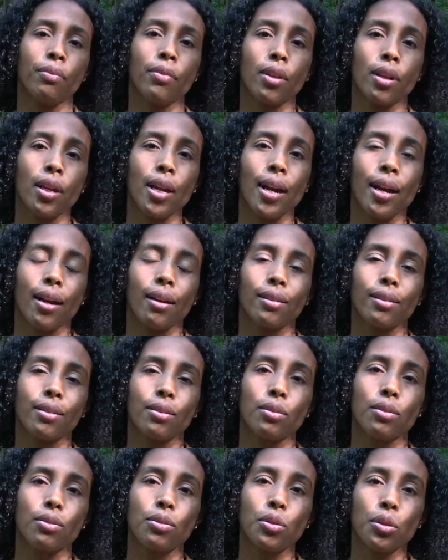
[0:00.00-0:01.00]
yeah,
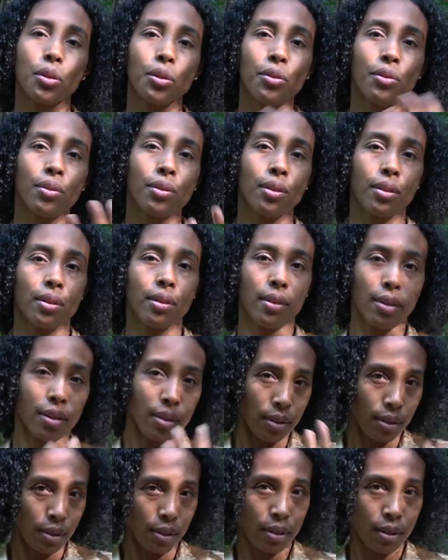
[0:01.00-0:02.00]
turn
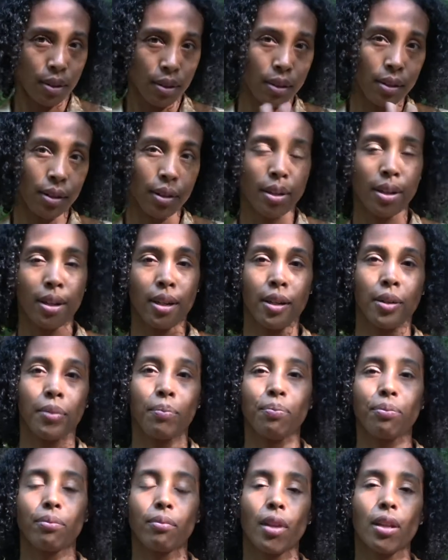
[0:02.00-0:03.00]
the
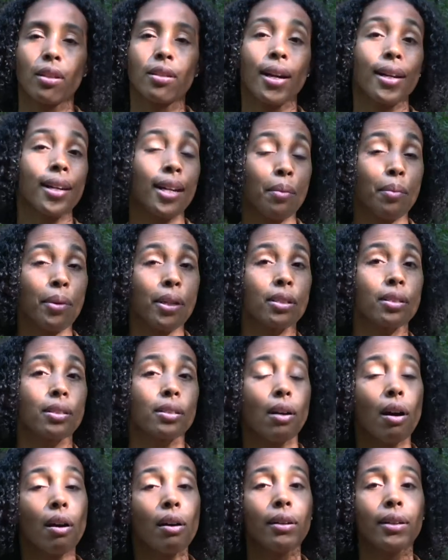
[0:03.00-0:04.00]
dynamics
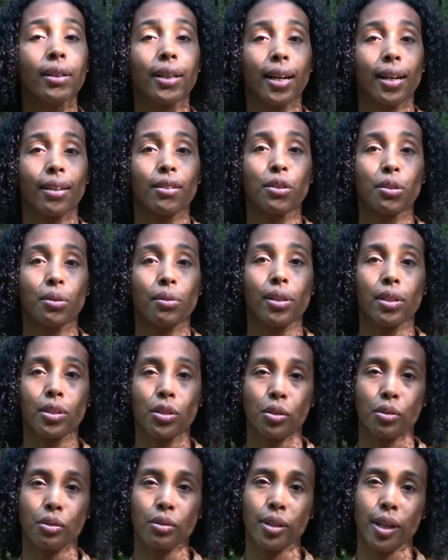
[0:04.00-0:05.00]
on again, so that
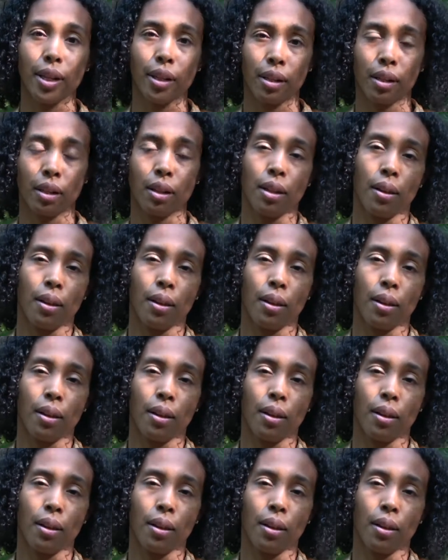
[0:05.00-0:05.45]
you can